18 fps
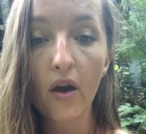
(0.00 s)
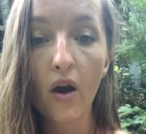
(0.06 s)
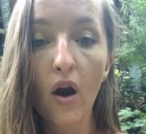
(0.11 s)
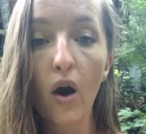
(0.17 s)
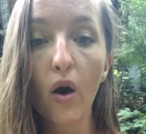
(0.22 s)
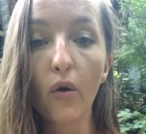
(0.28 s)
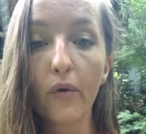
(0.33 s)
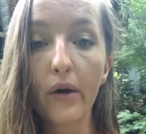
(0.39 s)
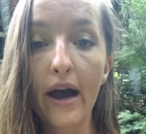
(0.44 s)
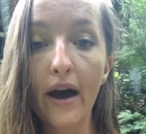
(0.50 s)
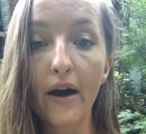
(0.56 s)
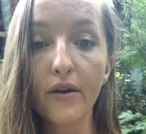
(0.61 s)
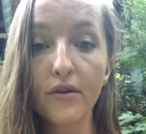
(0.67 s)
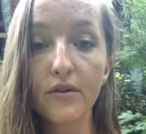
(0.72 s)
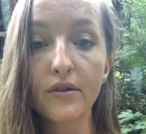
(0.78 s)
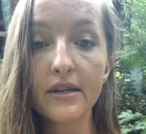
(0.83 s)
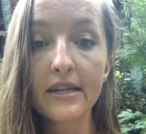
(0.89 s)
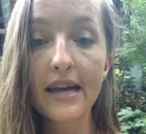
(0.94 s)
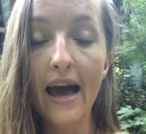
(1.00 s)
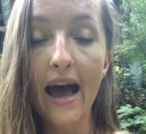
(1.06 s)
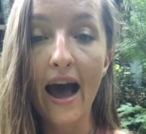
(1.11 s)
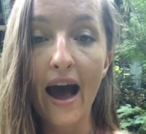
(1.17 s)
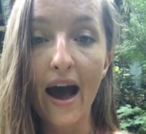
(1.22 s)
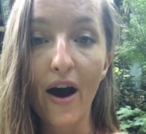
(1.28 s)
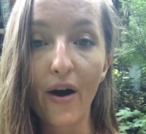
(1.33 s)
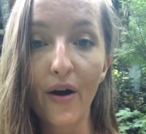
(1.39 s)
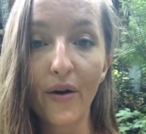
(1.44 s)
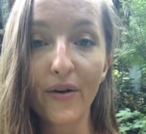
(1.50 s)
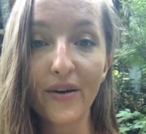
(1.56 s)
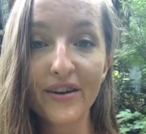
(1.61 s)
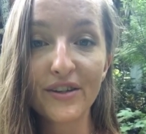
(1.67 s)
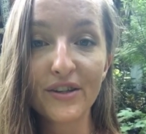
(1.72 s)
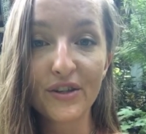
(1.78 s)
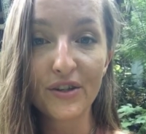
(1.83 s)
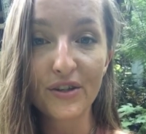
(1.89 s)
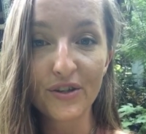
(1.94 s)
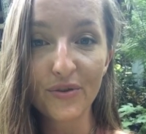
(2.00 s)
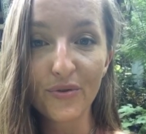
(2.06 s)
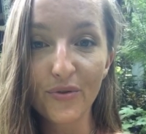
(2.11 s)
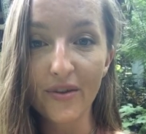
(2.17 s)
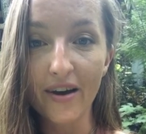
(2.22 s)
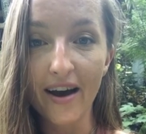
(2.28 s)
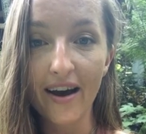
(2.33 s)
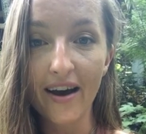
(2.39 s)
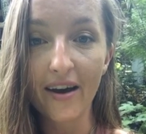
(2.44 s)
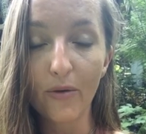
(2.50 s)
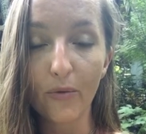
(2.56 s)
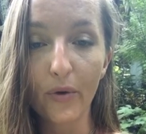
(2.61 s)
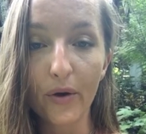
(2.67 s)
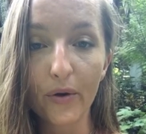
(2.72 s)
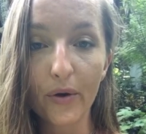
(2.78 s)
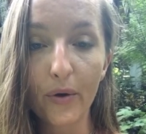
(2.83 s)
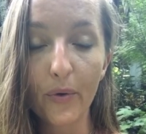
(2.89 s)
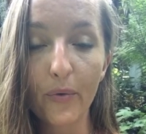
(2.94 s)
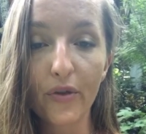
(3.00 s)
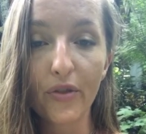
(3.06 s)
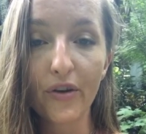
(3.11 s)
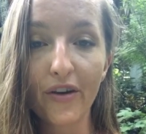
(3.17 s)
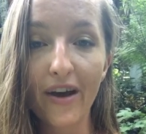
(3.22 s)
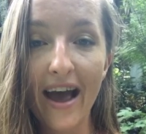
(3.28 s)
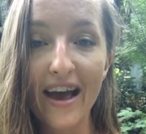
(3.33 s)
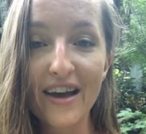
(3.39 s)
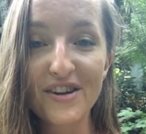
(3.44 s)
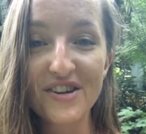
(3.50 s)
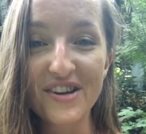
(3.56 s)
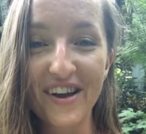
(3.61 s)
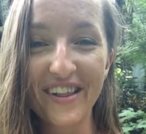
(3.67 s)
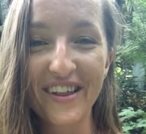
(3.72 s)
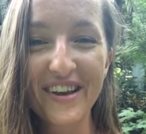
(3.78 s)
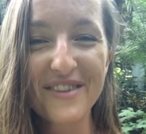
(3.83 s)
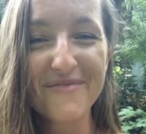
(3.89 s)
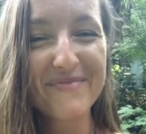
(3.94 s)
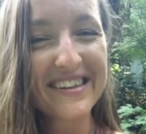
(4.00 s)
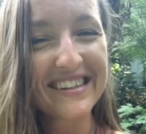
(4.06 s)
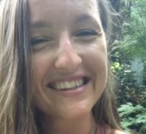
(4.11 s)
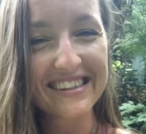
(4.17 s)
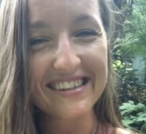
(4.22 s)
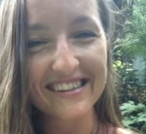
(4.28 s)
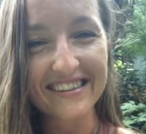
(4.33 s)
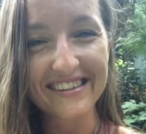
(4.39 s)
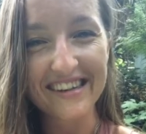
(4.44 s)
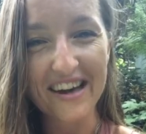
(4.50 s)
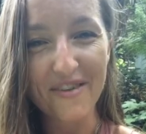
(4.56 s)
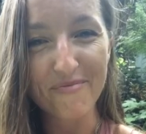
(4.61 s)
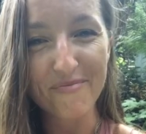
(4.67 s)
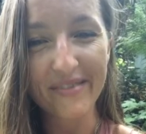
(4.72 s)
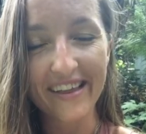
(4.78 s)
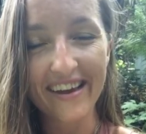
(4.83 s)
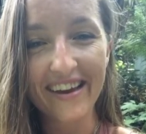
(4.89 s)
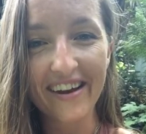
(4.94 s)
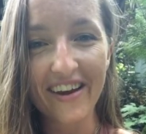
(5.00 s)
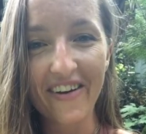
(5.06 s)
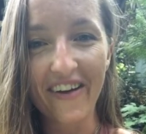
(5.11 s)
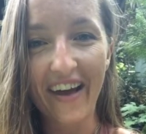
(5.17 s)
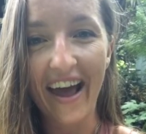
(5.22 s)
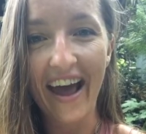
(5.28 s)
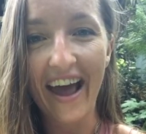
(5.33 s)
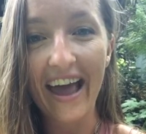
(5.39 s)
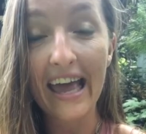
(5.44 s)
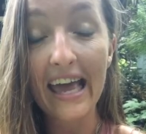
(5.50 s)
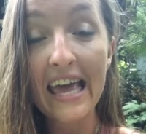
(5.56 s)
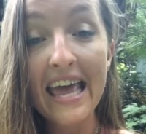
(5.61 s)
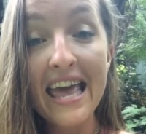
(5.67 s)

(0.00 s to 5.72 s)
around how to do that, working with your angelic business template, okay?